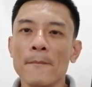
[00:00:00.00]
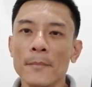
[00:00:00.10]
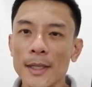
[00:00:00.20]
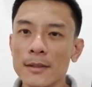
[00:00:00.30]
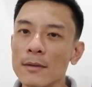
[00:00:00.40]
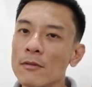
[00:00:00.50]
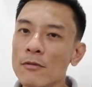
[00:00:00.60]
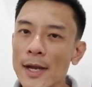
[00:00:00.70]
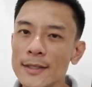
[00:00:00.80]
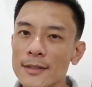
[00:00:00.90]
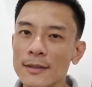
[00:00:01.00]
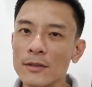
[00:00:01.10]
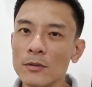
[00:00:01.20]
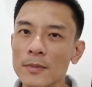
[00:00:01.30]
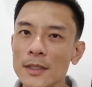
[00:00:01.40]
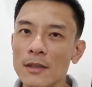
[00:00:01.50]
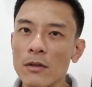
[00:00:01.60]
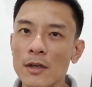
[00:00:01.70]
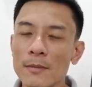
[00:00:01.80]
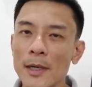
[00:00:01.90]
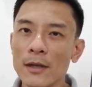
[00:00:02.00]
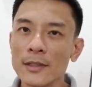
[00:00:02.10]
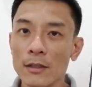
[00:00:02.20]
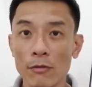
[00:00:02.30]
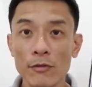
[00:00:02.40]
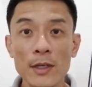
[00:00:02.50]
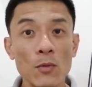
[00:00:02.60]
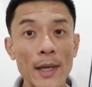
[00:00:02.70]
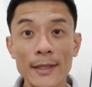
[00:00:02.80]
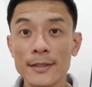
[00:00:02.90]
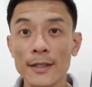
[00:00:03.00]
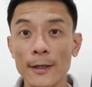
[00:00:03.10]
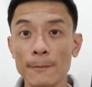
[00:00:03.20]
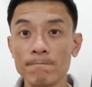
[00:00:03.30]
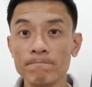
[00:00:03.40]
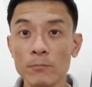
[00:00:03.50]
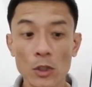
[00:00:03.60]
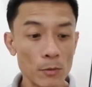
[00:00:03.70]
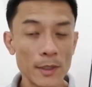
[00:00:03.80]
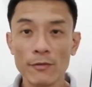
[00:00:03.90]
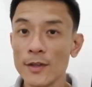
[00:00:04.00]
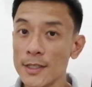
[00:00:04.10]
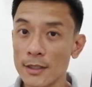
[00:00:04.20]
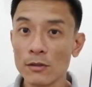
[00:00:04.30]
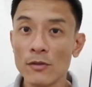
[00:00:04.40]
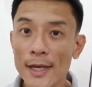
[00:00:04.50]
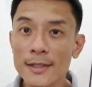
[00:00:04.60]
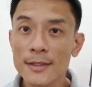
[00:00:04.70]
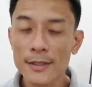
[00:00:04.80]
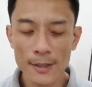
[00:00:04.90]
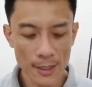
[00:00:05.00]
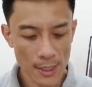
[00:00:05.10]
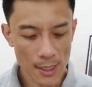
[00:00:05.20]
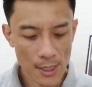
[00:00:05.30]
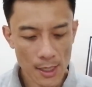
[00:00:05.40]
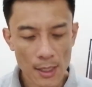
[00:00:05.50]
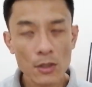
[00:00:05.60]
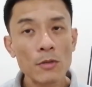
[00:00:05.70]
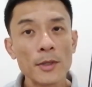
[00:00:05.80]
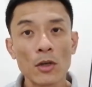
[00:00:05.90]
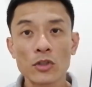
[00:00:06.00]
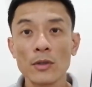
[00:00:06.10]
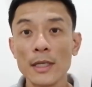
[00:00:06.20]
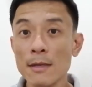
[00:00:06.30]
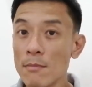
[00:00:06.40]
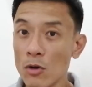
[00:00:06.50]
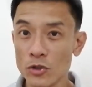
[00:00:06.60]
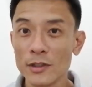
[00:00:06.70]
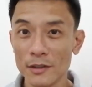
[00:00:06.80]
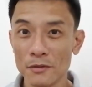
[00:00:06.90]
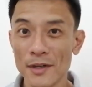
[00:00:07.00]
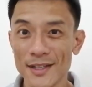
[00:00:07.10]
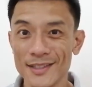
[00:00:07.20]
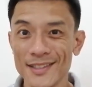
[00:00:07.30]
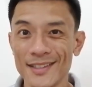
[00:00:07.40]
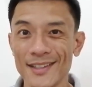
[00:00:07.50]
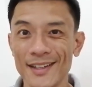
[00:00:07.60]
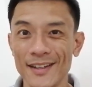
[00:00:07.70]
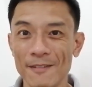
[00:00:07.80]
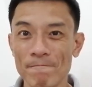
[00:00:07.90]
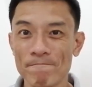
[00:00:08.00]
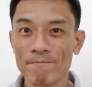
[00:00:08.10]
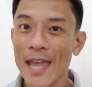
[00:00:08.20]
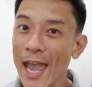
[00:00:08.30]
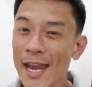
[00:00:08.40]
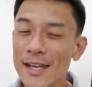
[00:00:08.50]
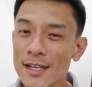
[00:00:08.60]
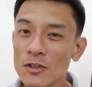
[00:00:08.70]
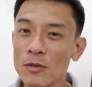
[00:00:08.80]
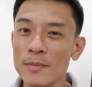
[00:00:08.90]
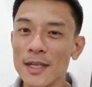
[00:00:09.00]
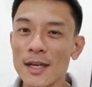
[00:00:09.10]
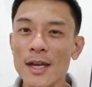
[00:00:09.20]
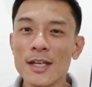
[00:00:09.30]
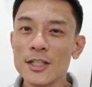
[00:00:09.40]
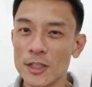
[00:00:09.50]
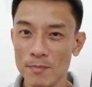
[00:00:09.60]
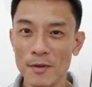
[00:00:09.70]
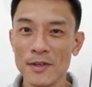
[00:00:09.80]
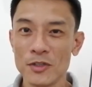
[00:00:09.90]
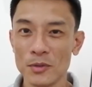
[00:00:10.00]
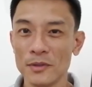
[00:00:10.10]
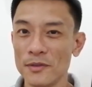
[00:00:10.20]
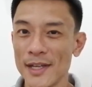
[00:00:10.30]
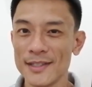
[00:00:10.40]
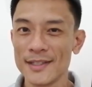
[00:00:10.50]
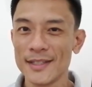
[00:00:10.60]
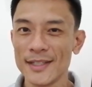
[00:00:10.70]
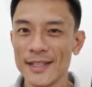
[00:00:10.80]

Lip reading: But rest could be thought about in three ways. It could be physical rest, it could be also emotional rest, and it could be spiritual rest.